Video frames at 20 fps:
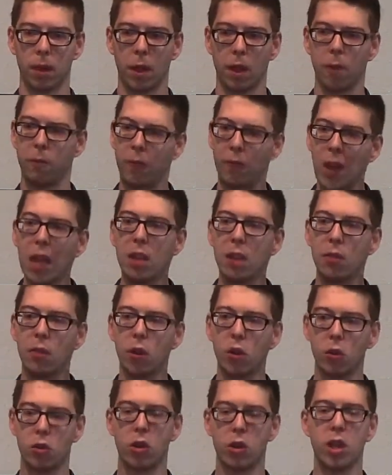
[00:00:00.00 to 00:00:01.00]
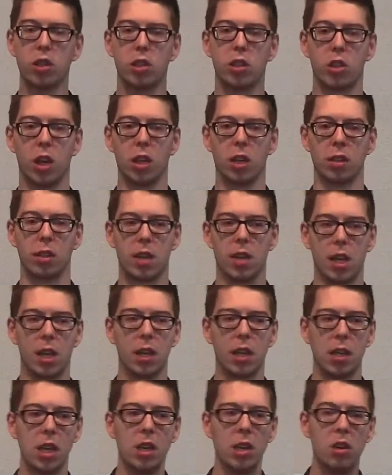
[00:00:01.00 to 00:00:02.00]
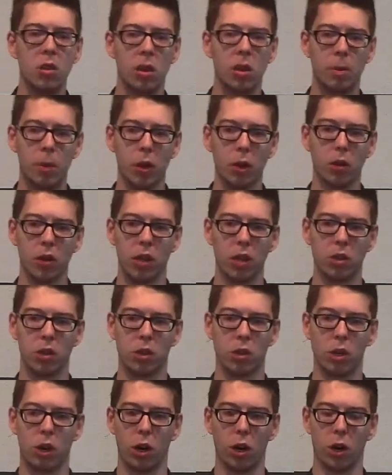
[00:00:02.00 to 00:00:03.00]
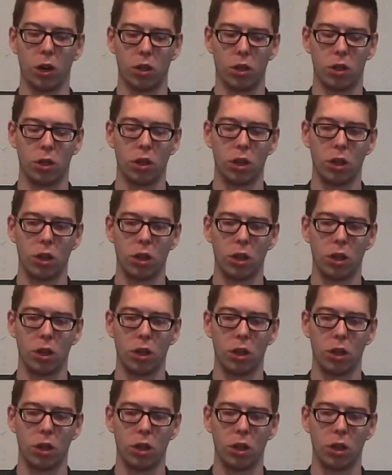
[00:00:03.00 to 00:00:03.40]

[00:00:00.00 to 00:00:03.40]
faithful Christians, to continue to build his church.